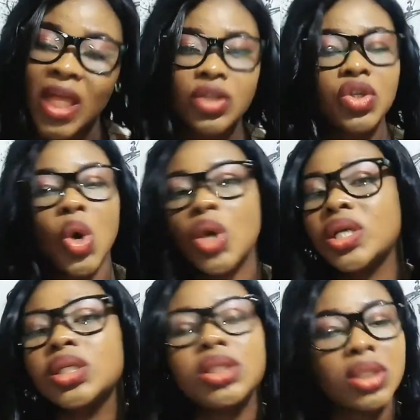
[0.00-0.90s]
So
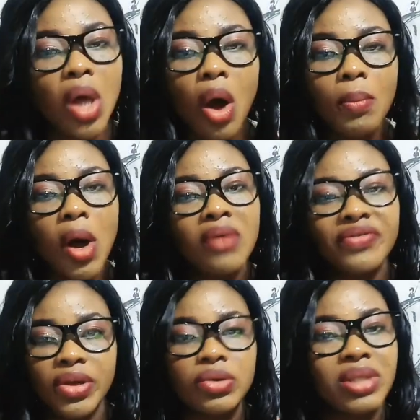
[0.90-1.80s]
it's no more
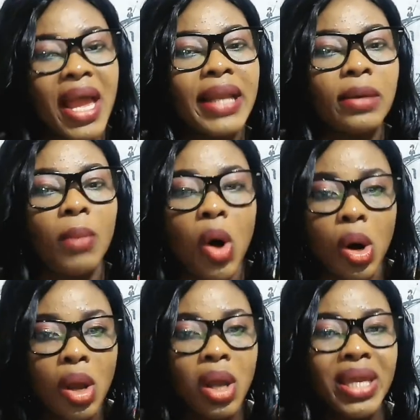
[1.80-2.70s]
views
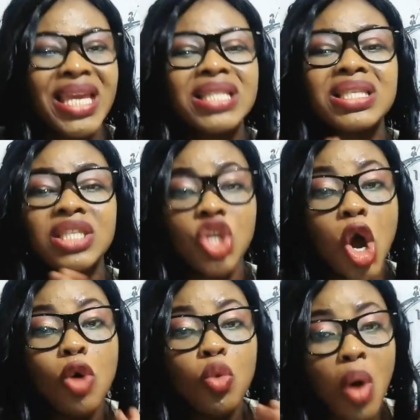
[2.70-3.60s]
anymore. It's
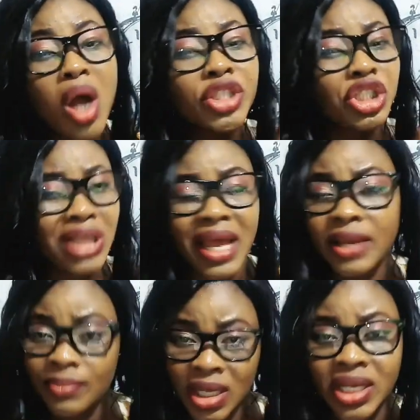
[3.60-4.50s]
your watch
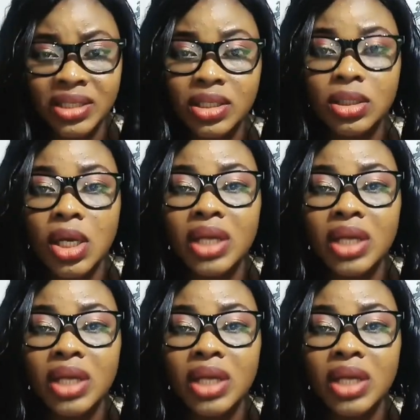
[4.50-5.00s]
time minutes.